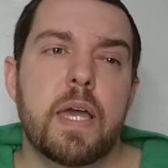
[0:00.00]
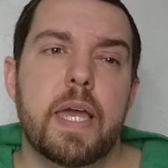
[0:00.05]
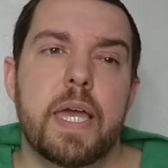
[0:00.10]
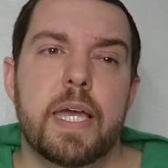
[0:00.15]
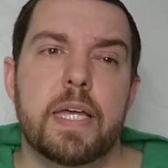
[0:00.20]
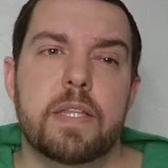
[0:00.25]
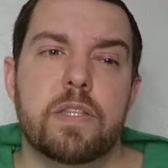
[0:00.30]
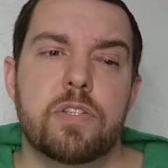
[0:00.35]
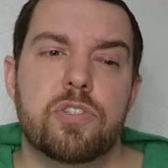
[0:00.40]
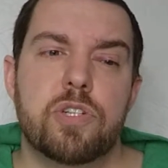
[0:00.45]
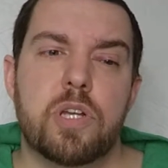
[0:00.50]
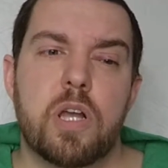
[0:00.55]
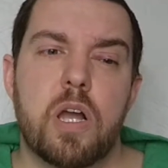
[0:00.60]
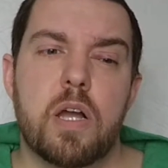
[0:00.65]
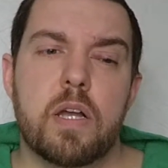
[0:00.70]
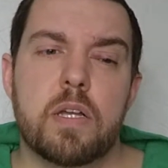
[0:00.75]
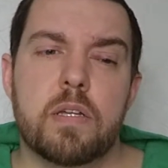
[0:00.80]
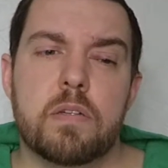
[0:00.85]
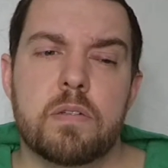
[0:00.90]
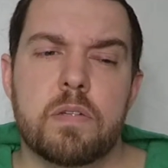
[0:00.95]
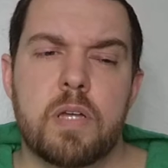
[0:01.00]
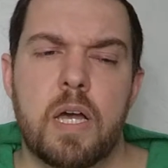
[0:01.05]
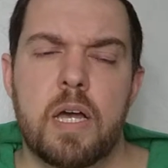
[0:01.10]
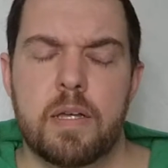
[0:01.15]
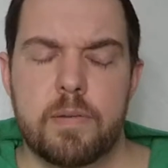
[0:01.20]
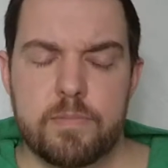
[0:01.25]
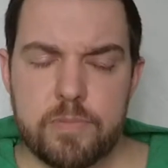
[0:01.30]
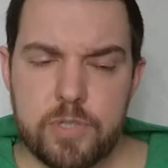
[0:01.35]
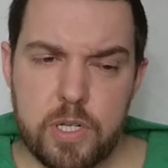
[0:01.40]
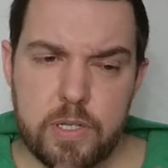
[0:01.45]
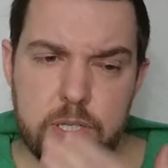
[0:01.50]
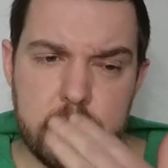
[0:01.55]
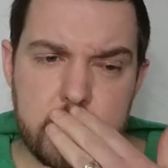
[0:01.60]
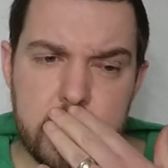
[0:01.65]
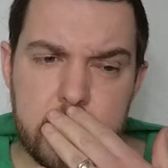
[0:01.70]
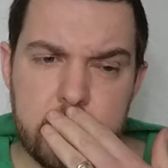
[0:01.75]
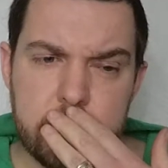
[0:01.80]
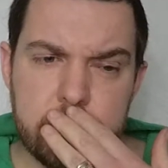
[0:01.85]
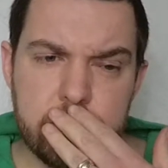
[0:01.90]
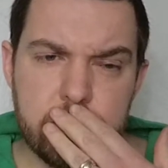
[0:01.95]
And
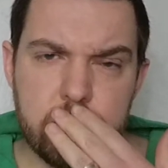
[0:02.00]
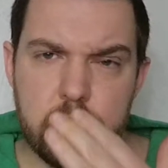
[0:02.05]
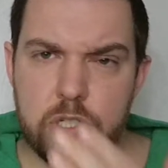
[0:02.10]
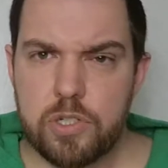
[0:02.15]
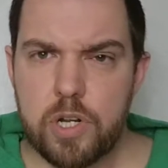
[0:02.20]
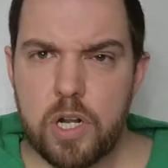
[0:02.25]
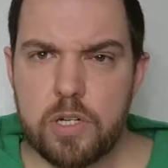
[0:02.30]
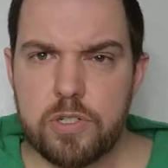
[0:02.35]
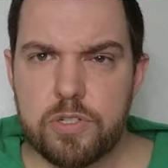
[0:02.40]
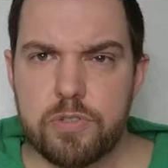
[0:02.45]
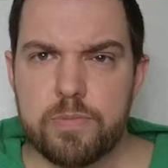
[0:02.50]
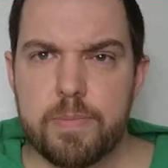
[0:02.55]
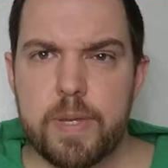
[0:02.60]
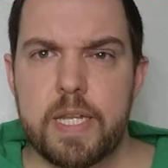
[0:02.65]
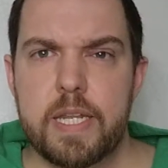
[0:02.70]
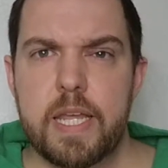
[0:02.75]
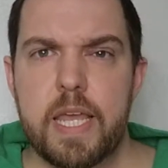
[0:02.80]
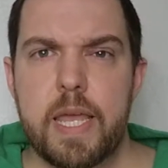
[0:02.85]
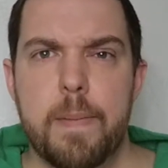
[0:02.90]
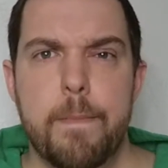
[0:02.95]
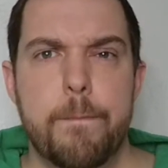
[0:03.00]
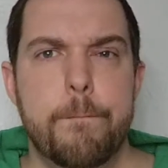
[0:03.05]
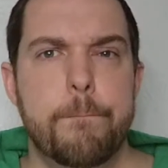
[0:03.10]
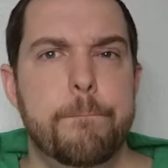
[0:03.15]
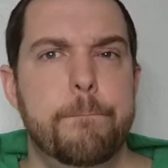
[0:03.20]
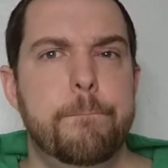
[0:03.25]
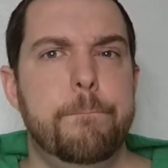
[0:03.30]
the Chargers made a